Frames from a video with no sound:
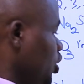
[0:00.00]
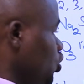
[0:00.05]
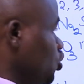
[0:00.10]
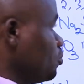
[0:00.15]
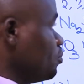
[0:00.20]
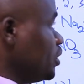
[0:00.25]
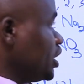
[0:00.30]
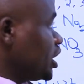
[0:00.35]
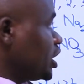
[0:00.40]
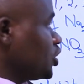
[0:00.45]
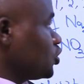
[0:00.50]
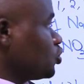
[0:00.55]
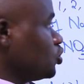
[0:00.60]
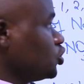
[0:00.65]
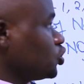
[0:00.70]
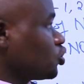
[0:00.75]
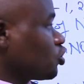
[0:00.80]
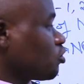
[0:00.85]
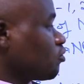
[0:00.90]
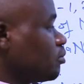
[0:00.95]
You make it to
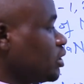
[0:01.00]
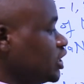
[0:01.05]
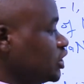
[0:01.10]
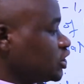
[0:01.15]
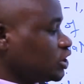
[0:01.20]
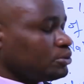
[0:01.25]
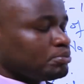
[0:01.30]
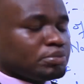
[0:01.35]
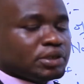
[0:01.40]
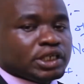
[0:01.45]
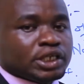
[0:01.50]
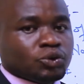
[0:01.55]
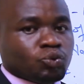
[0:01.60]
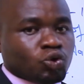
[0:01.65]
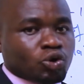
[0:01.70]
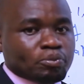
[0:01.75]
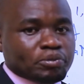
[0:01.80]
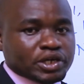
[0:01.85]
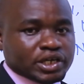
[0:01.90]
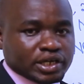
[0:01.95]
dissolve by simply
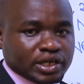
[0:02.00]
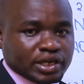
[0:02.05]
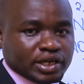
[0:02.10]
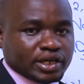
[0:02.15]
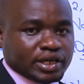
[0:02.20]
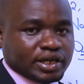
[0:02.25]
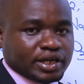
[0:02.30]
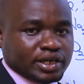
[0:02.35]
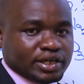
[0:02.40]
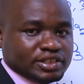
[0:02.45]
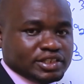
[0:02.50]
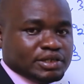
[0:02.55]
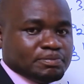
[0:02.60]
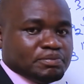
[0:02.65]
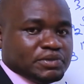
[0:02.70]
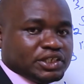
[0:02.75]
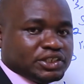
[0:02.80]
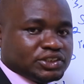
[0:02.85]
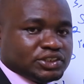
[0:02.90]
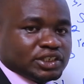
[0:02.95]
warming the
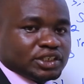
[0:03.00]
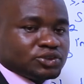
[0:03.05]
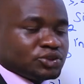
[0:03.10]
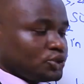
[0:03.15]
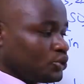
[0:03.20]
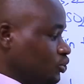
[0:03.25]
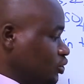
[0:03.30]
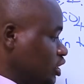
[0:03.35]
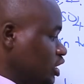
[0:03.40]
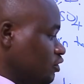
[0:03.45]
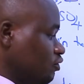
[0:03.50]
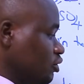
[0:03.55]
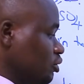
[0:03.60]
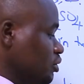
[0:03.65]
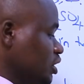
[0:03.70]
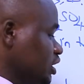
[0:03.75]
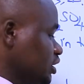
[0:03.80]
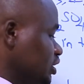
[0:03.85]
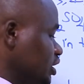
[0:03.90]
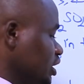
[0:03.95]
mixture. So therefore,
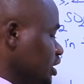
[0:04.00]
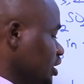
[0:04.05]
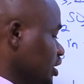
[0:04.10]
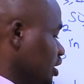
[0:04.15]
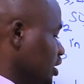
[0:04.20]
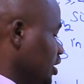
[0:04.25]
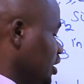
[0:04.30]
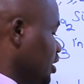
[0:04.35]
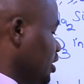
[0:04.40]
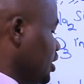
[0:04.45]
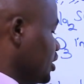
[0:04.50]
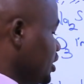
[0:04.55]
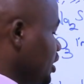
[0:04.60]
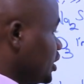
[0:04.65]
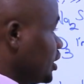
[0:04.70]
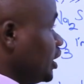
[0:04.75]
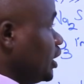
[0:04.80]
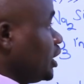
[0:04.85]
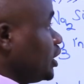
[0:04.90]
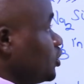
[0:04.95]
we are saying
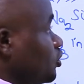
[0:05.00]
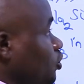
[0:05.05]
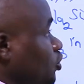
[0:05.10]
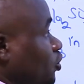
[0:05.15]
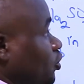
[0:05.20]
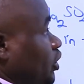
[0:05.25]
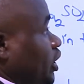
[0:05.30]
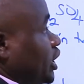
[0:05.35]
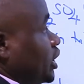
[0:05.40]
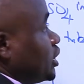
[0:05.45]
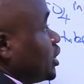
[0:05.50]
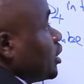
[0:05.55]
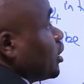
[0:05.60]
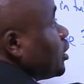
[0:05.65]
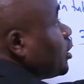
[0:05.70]
that lead chloride